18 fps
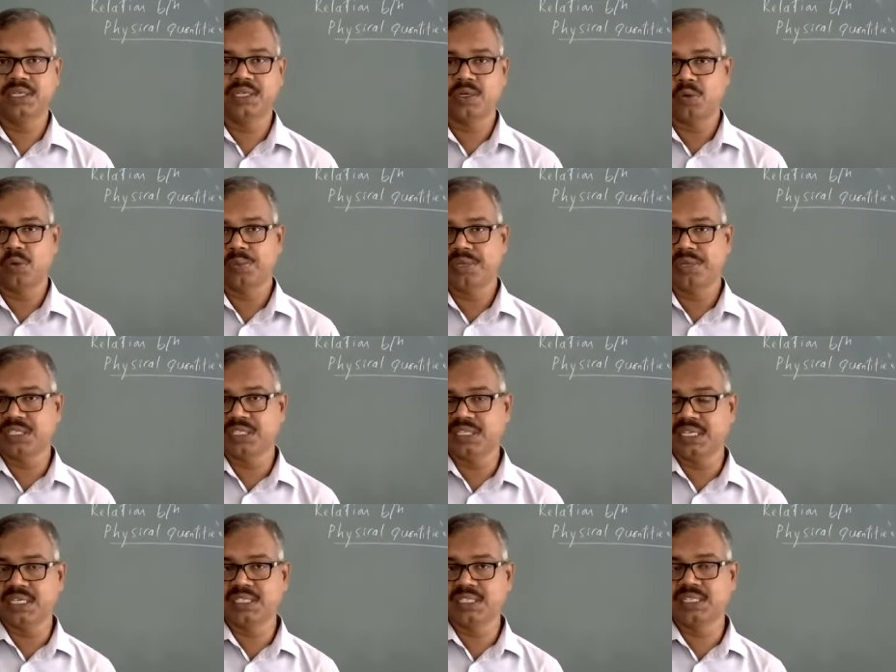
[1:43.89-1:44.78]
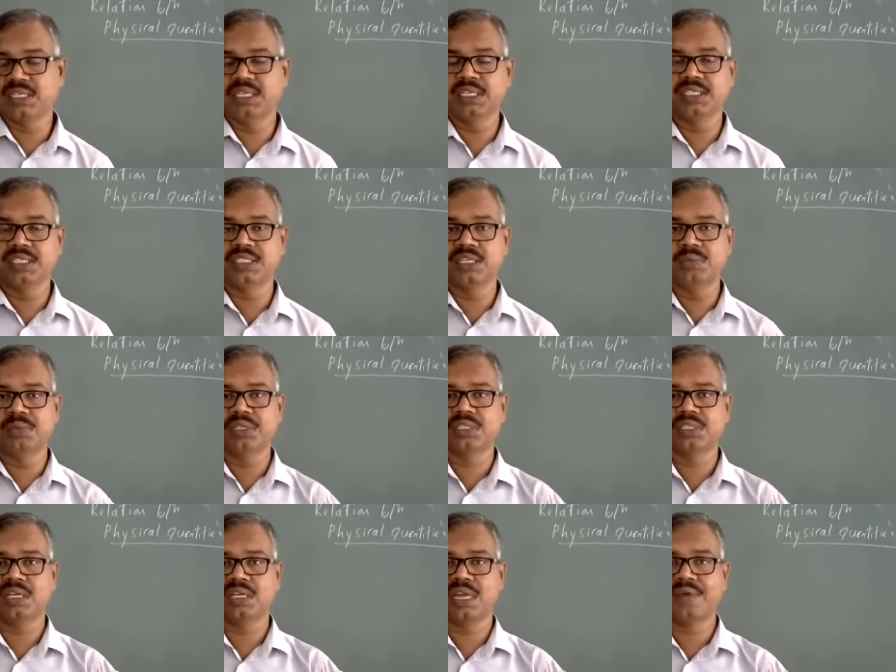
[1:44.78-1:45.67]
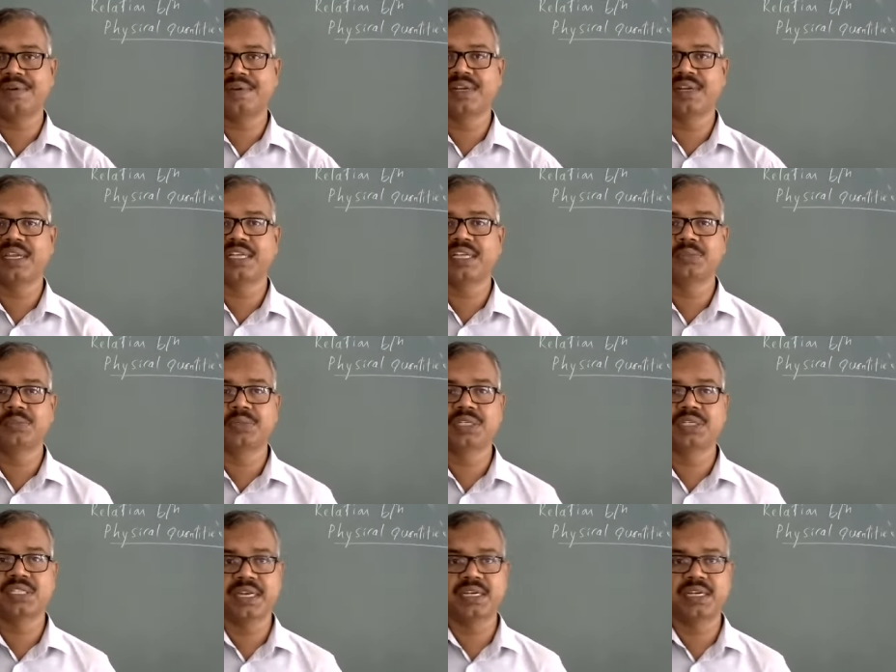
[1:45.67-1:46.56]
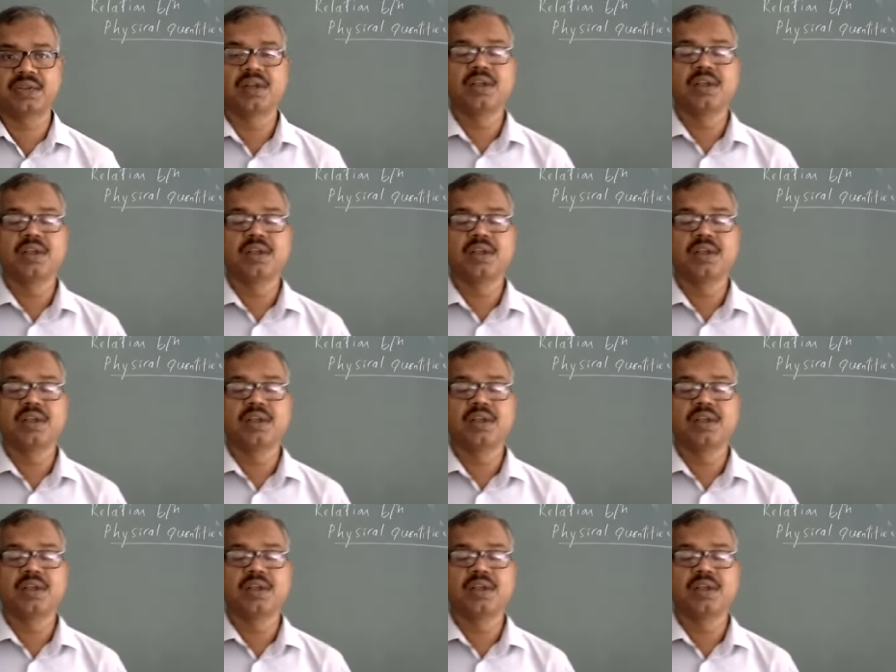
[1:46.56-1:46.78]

Rho means density, g means gravity, h means height.